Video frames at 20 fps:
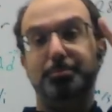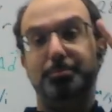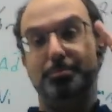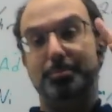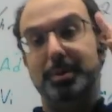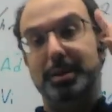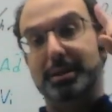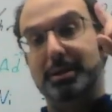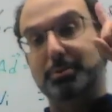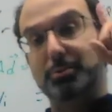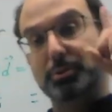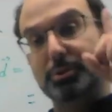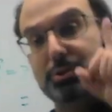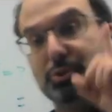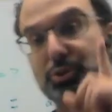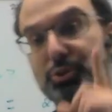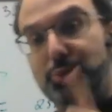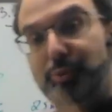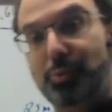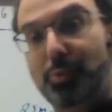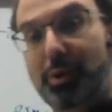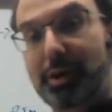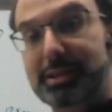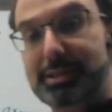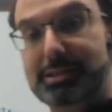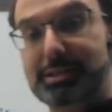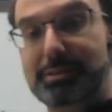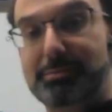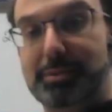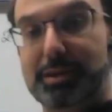but it was
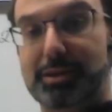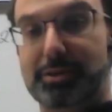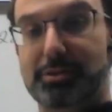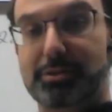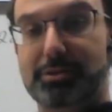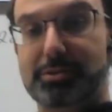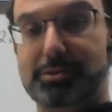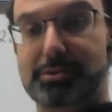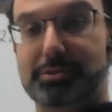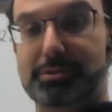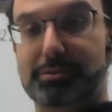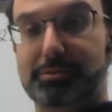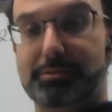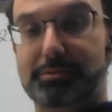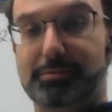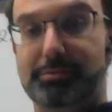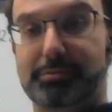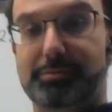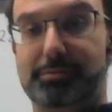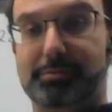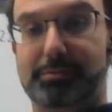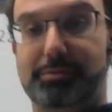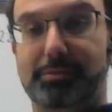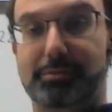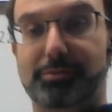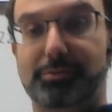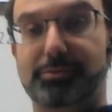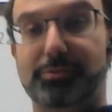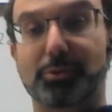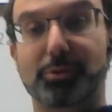20 meters
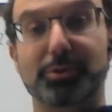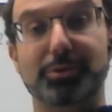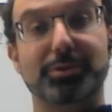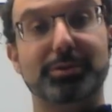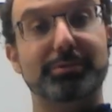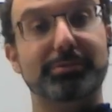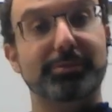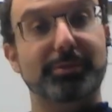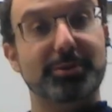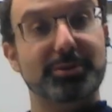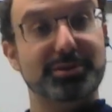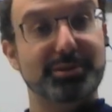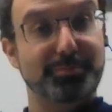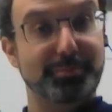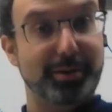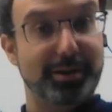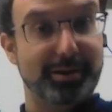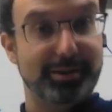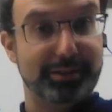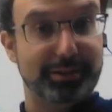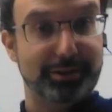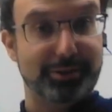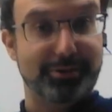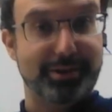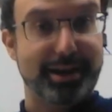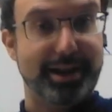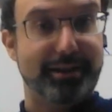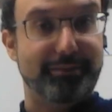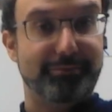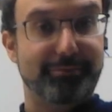for the first part of the
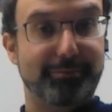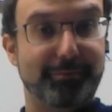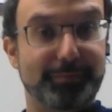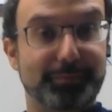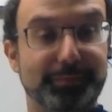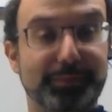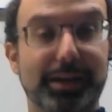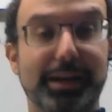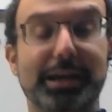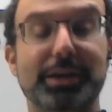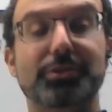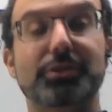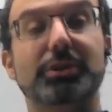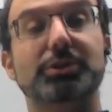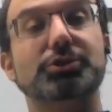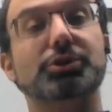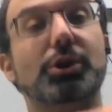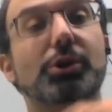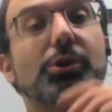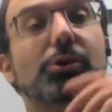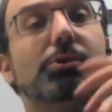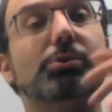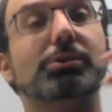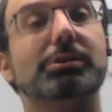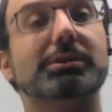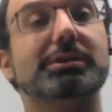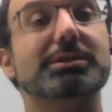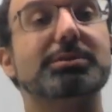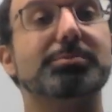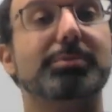graph. And the
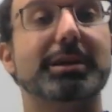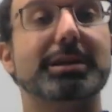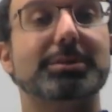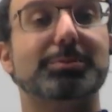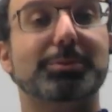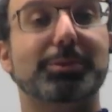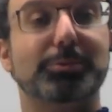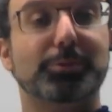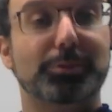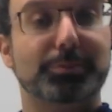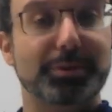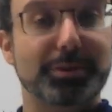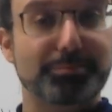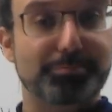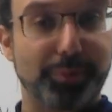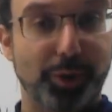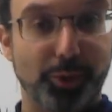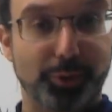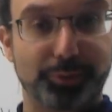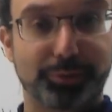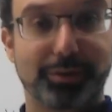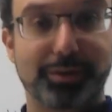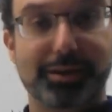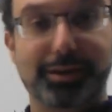total displacement will be both